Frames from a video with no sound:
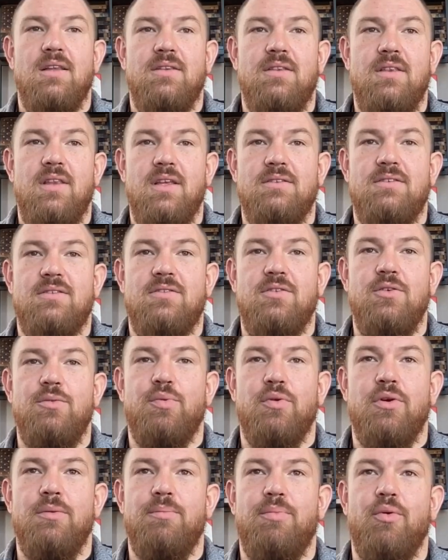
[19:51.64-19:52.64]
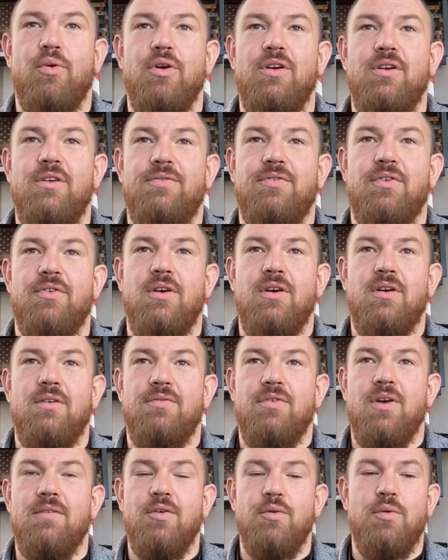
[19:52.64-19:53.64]
it's super important for
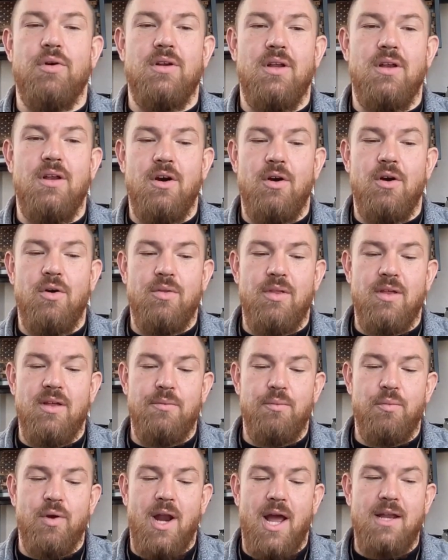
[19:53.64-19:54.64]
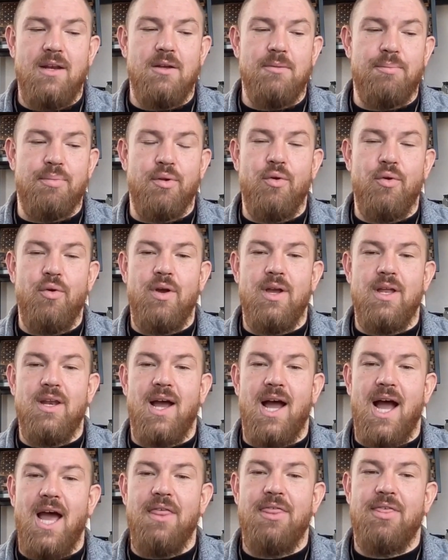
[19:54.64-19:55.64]
everyone to know that when I deployed,
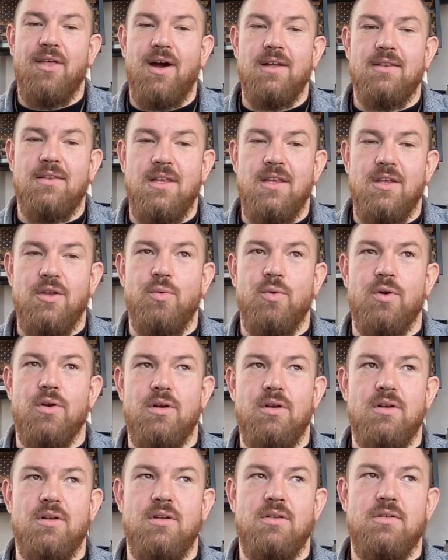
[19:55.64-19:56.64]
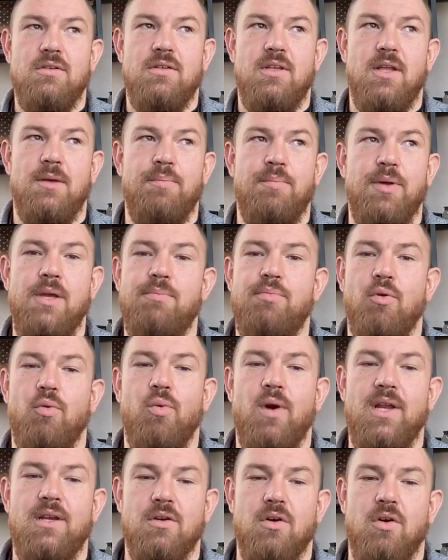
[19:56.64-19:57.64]
I thought that people
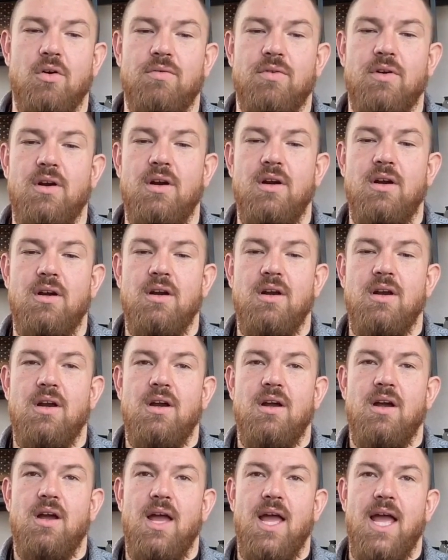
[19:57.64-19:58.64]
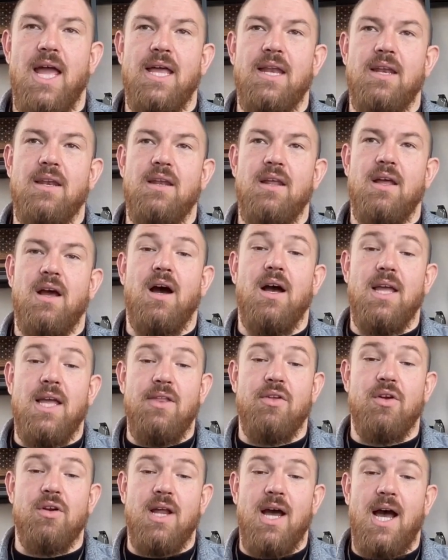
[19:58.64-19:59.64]
went over and
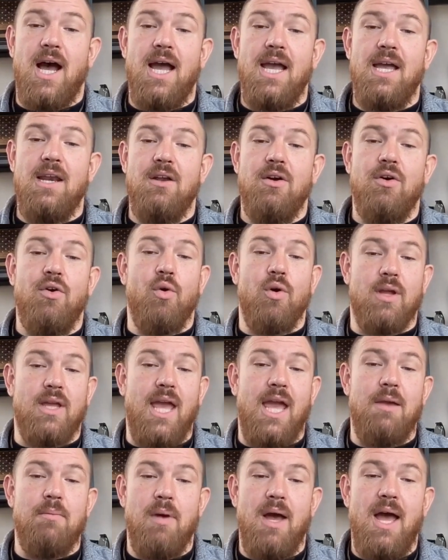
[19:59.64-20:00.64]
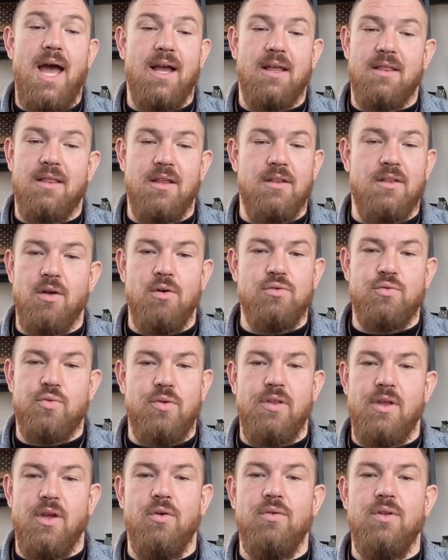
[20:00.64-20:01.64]
either died or came back, that those were
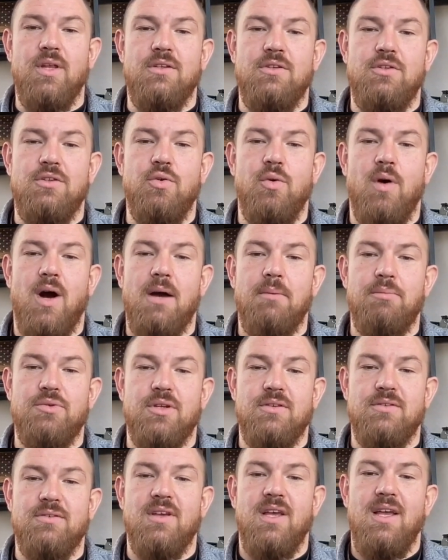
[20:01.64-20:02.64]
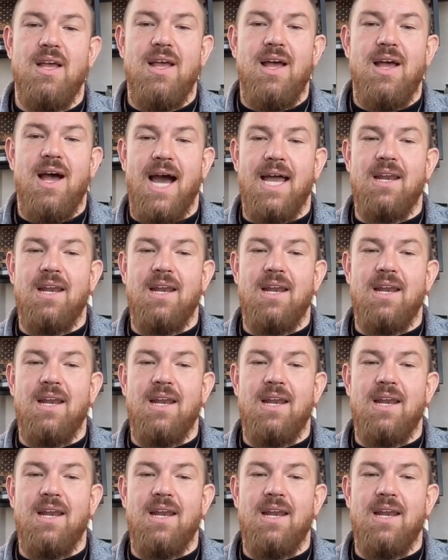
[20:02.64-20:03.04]
the only two options. I